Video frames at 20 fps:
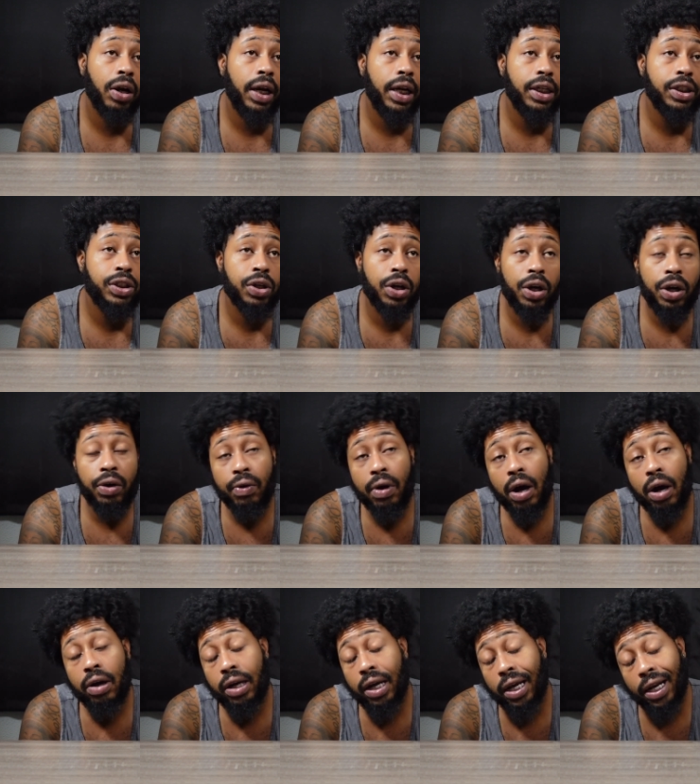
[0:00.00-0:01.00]
or they turn
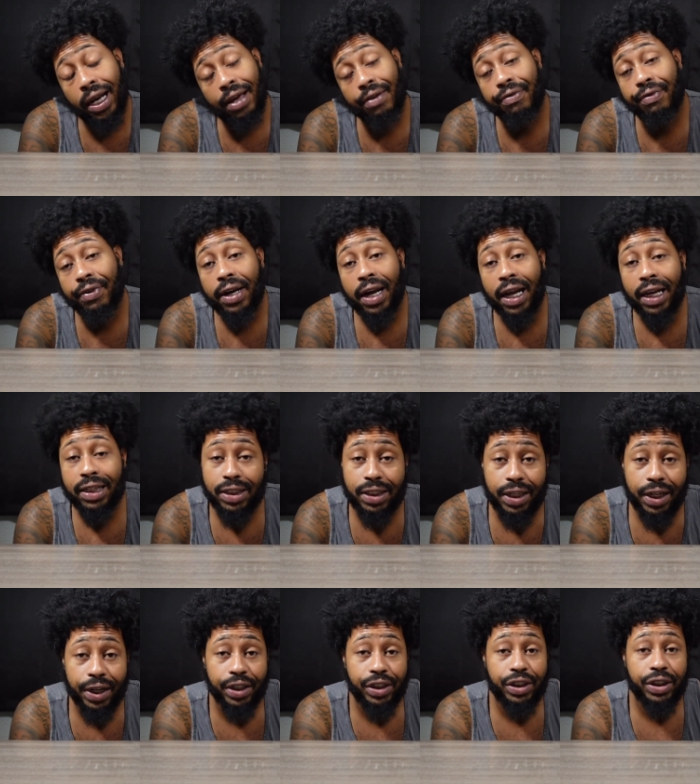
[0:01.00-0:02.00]
around and they finesse
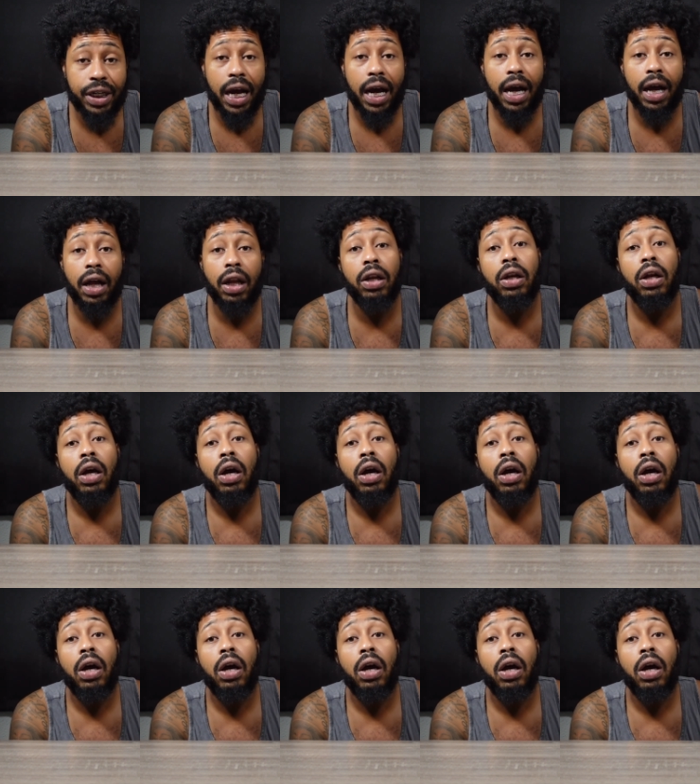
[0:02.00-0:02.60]
their child